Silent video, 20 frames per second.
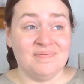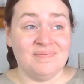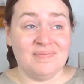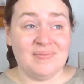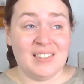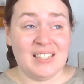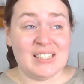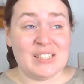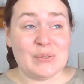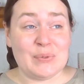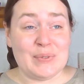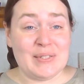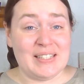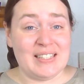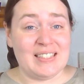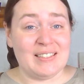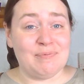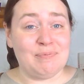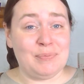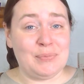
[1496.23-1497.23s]
This was
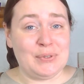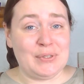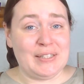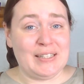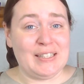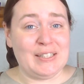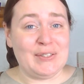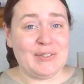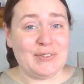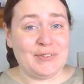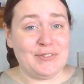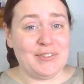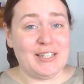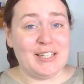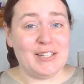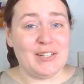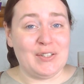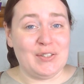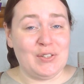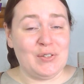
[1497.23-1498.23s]
a pretty long
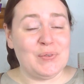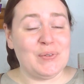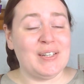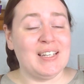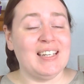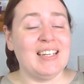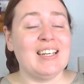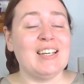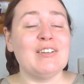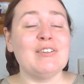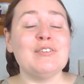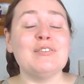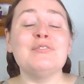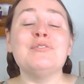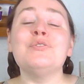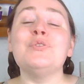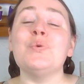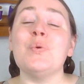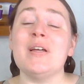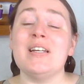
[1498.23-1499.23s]
video. You can
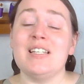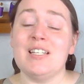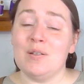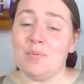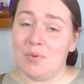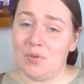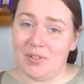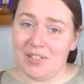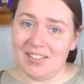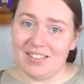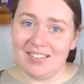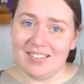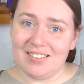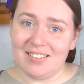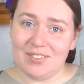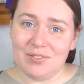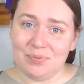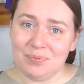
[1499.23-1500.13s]
have 20 points.